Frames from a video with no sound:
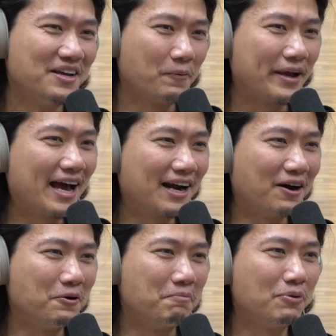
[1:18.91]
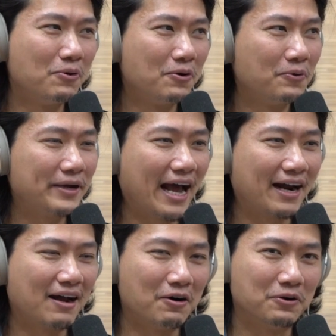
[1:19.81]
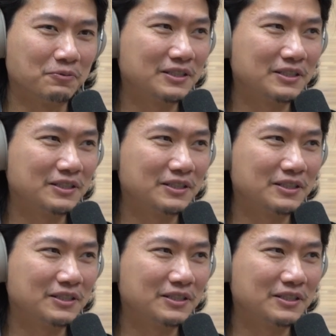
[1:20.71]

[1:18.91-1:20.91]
Oh, we had our own pool. We had our own.